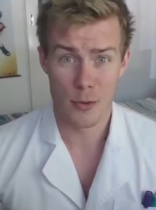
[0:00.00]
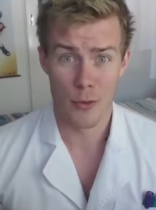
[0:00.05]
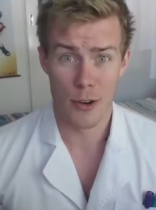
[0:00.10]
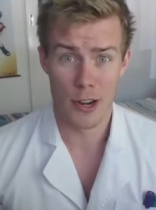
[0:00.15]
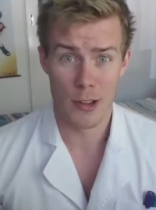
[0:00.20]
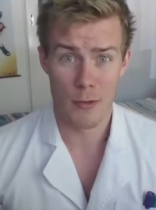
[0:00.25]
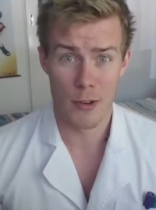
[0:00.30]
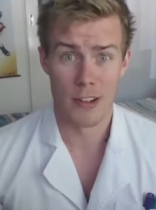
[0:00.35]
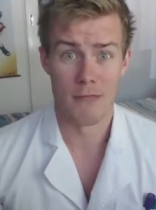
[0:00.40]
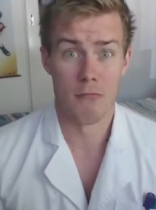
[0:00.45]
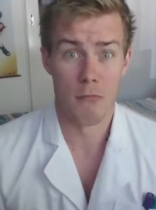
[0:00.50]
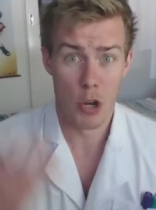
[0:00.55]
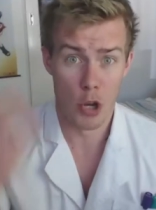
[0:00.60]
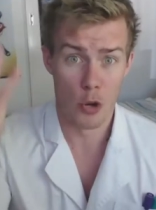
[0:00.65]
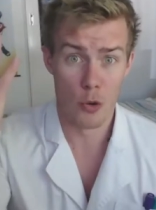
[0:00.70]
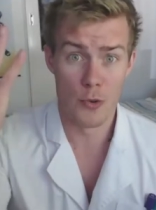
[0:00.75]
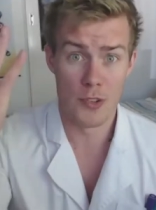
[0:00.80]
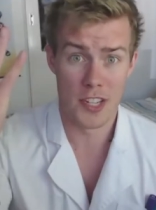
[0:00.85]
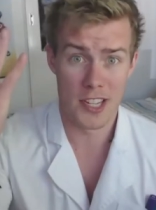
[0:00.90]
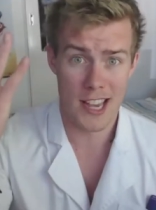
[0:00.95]
to anyone
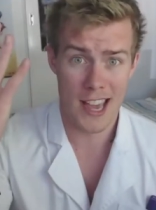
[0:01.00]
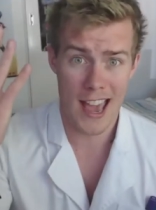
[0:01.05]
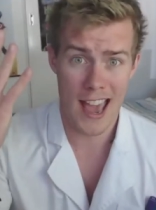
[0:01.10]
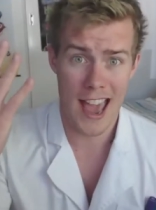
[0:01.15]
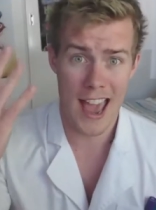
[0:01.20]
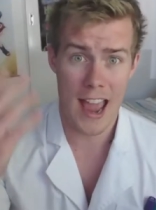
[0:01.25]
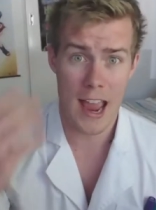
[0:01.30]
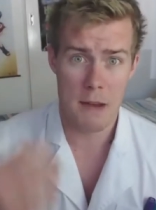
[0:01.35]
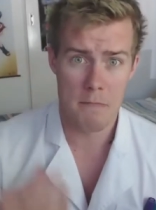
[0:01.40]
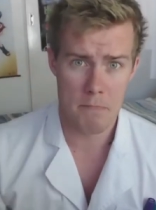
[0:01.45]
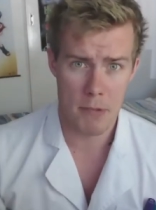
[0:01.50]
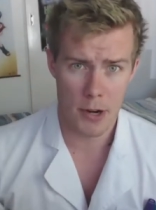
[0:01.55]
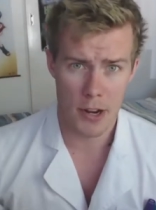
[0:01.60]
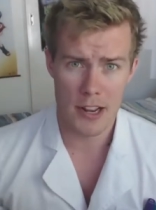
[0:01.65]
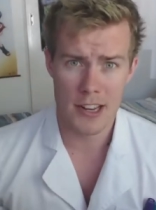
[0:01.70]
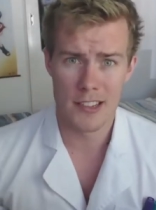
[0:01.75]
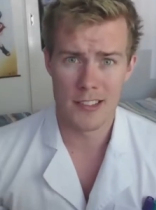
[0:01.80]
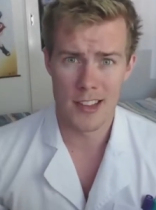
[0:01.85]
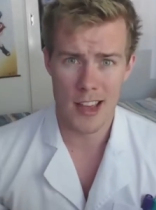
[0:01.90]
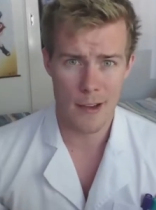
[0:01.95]
losing a hand, but
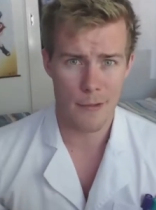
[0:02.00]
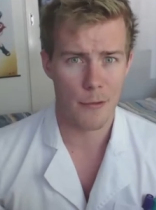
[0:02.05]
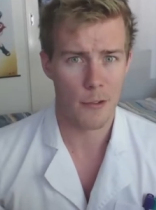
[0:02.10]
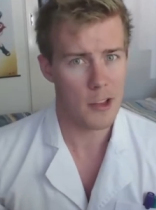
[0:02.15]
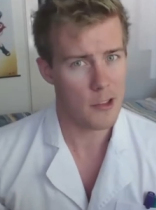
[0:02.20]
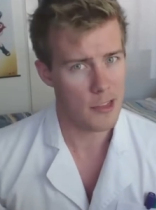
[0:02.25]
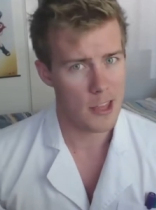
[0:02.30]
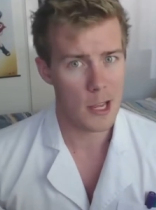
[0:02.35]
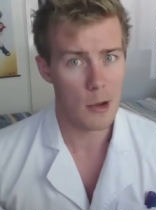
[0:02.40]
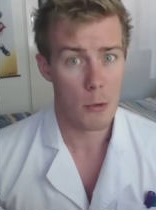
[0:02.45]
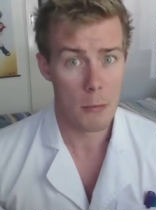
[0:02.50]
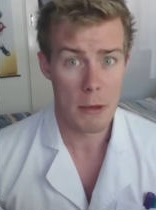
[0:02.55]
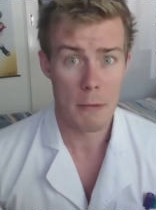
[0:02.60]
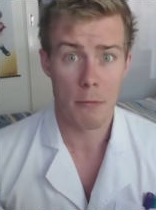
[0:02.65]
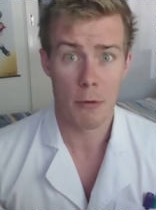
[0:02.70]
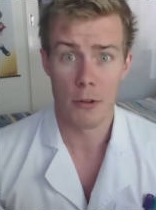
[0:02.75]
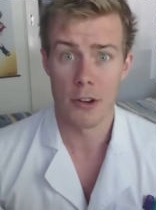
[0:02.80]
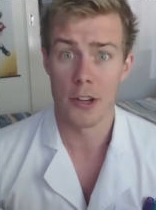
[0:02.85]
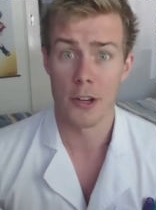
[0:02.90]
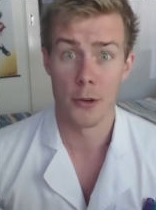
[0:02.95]
I definitely think it would be
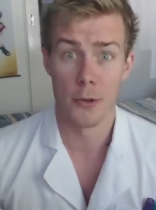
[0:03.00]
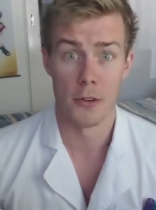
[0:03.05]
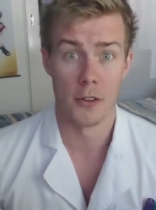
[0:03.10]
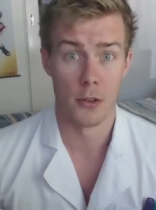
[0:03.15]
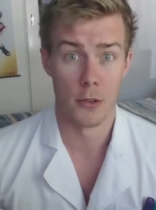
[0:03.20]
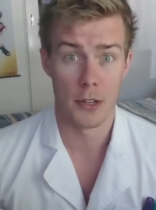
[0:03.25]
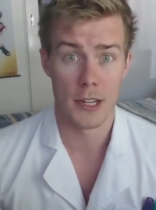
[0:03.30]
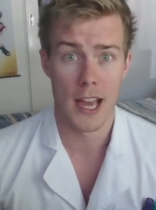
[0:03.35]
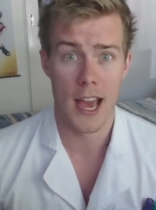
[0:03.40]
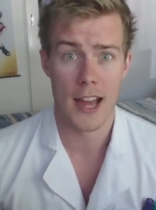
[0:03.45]
pretty cool to look